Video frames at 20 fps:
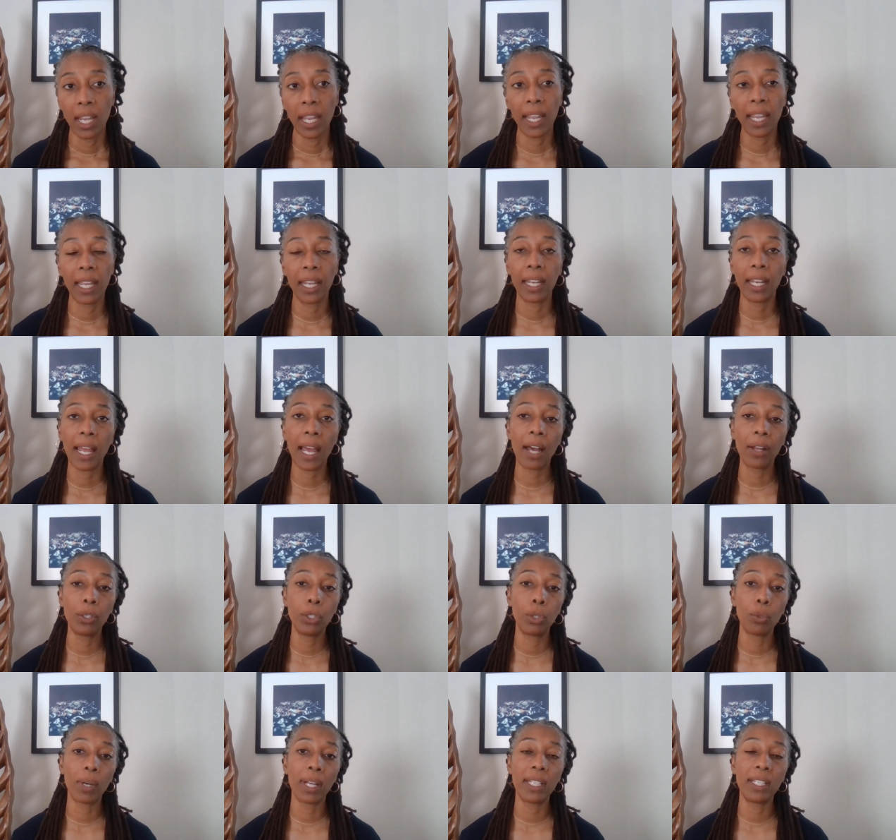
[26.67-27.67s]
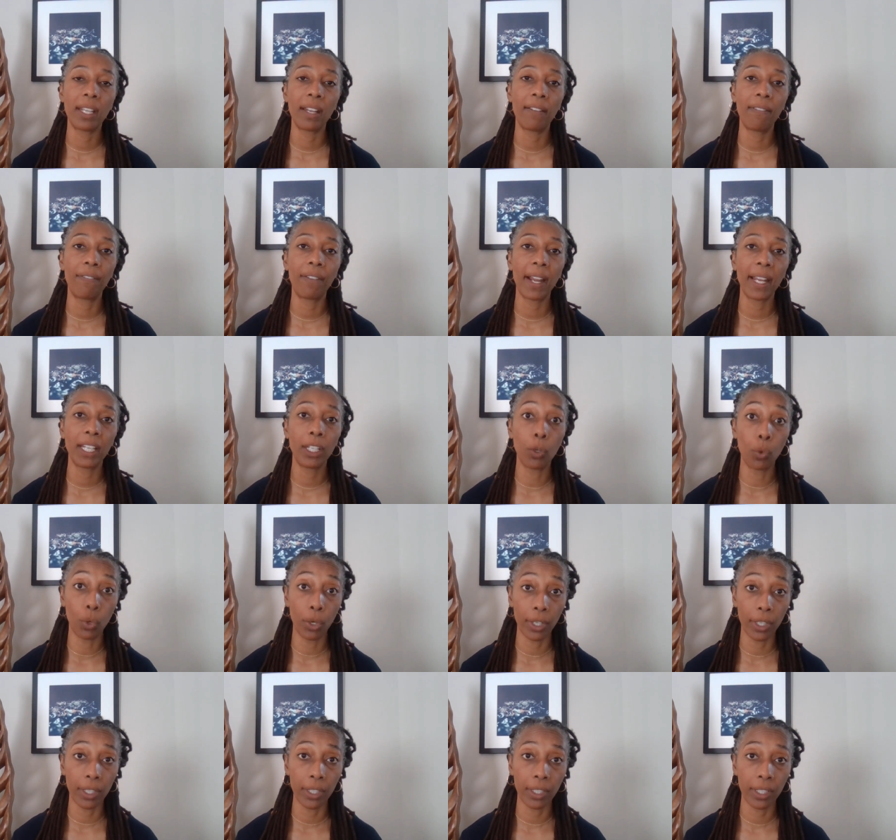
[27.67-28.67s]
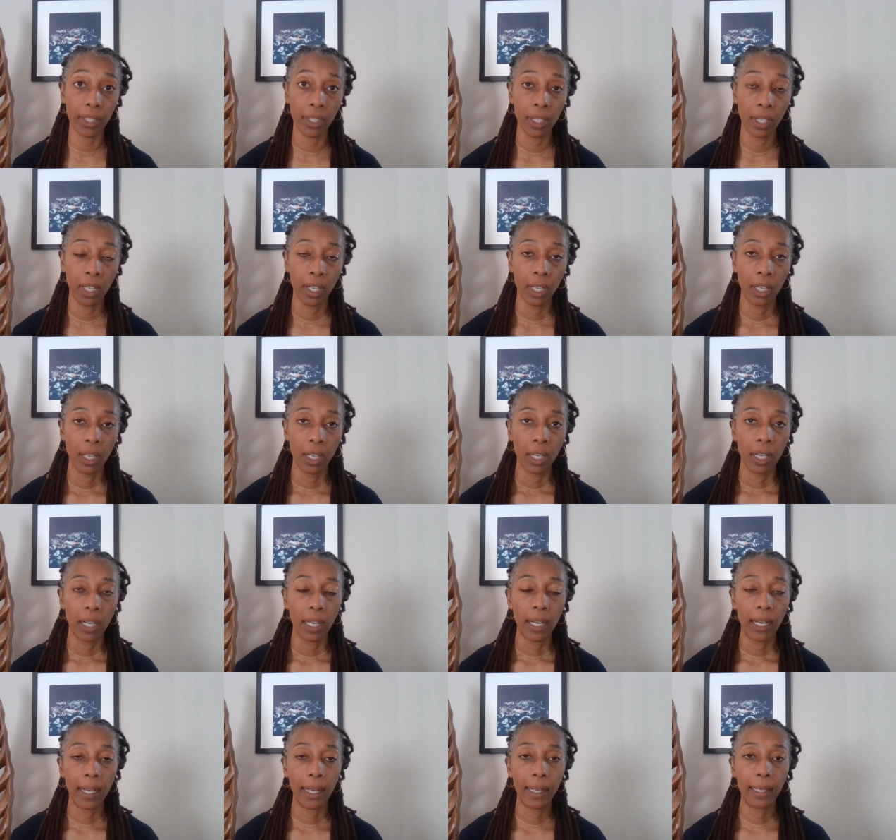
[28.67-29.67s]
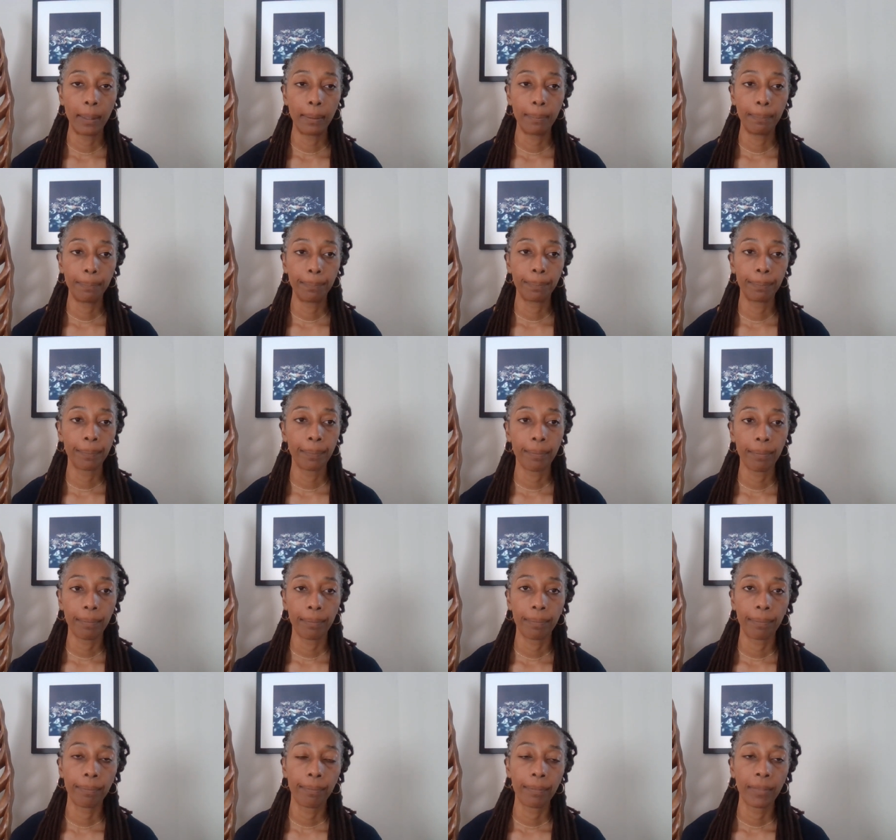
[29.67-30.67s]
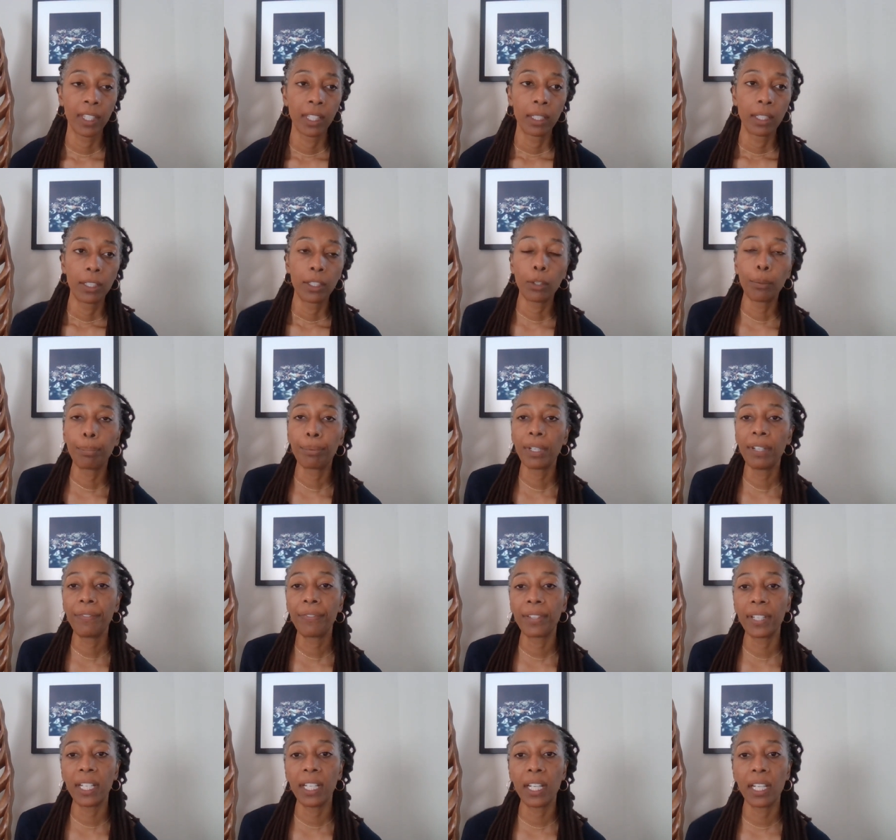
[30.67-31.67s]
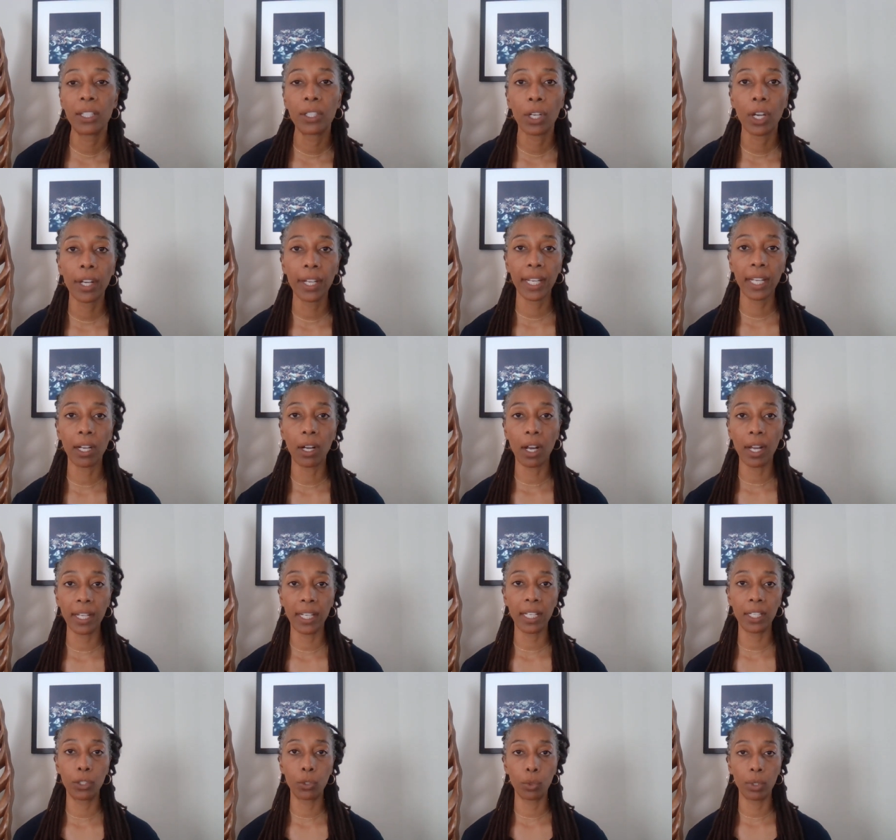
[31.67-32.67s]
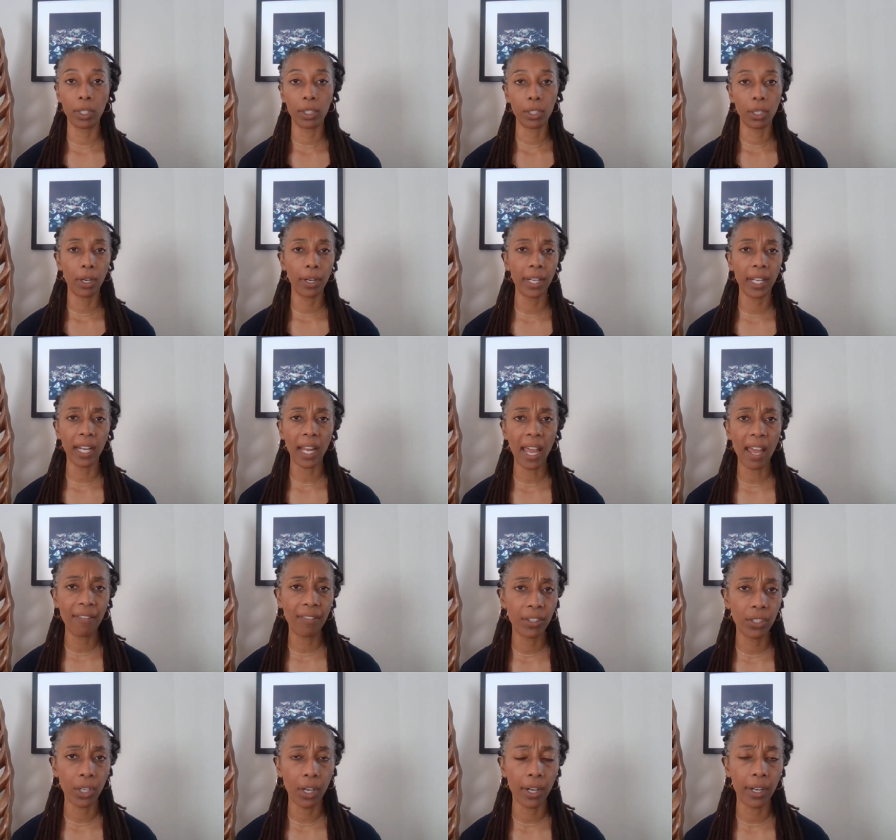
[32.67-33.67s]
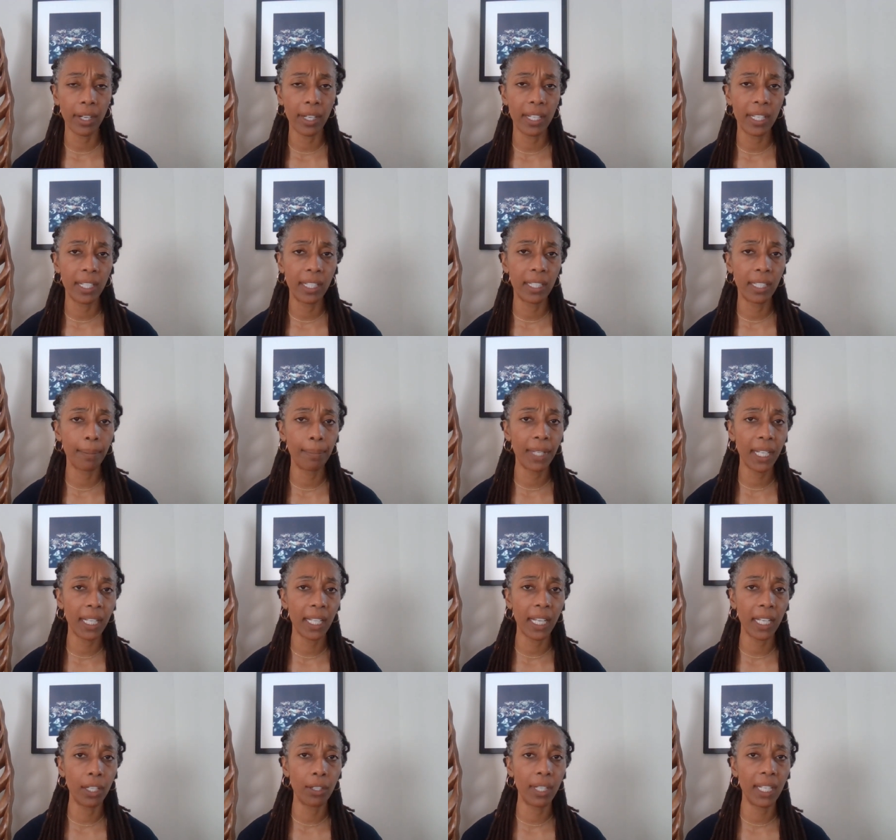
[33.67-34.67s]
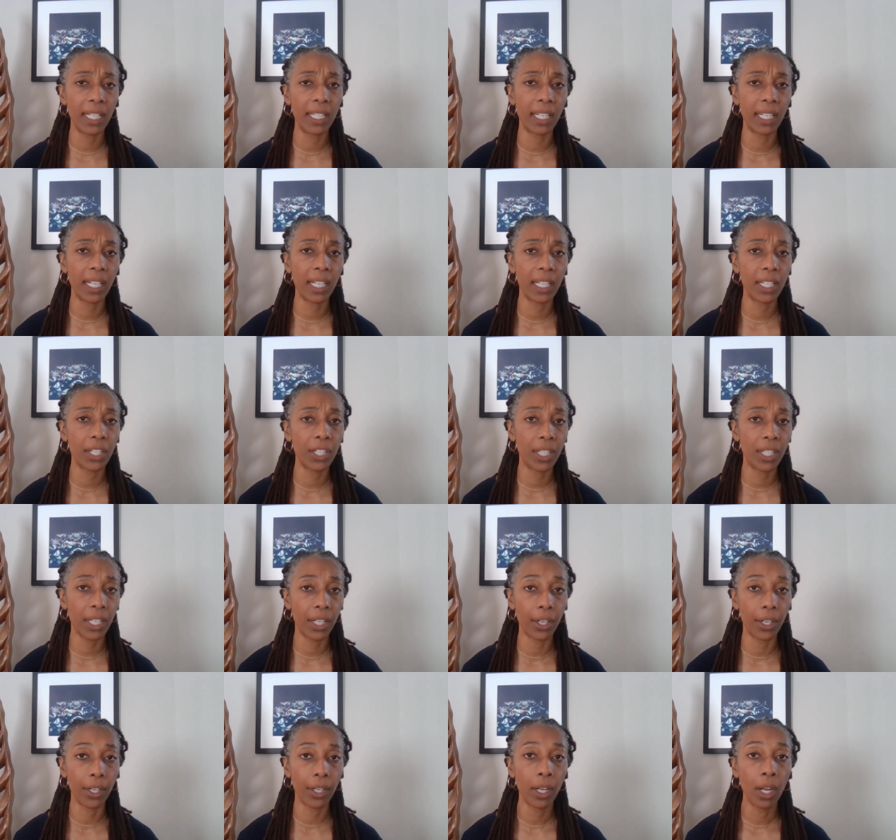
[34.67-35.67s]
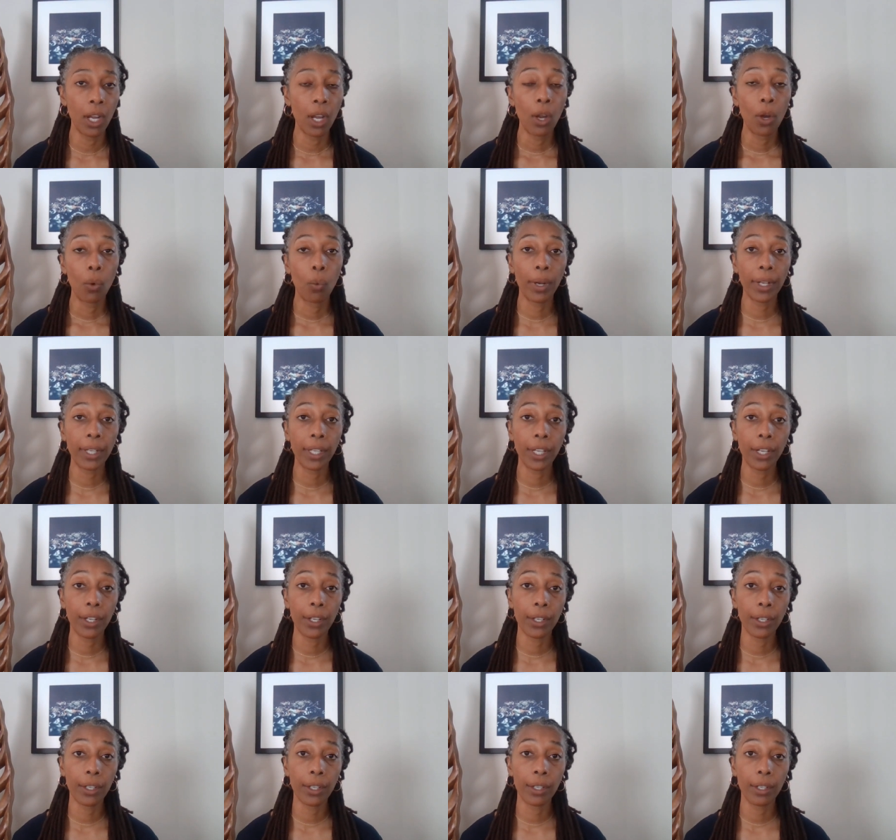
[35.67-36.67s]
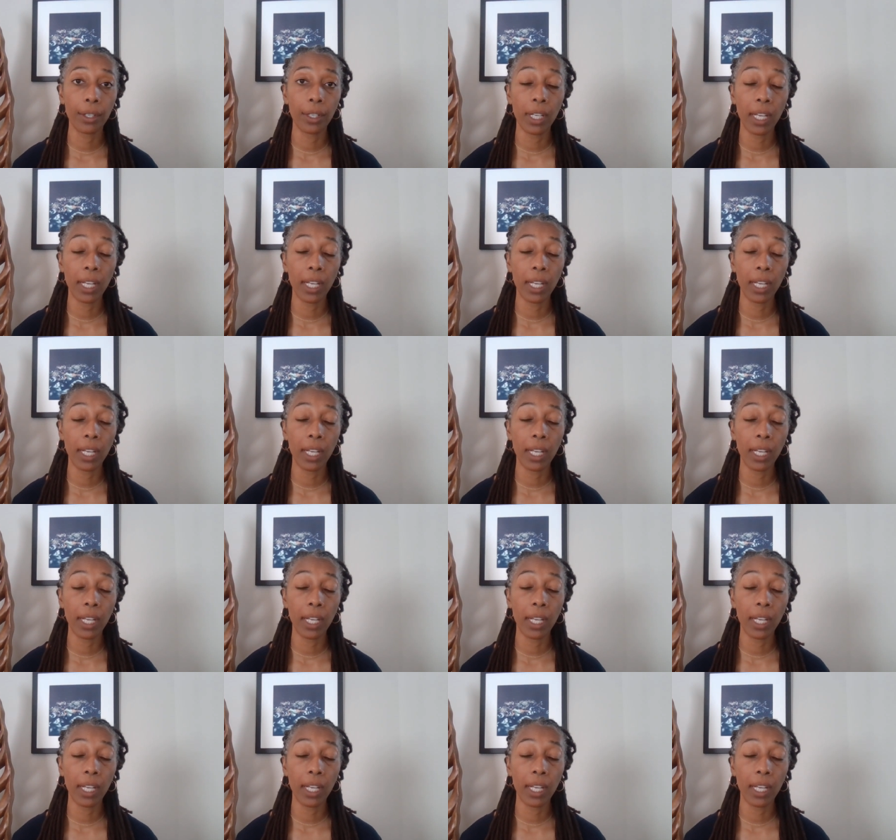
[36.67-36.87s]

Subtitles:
and how to identify yours. Um, so briefly, a target audience or a target avatar is something that you need to consider when you're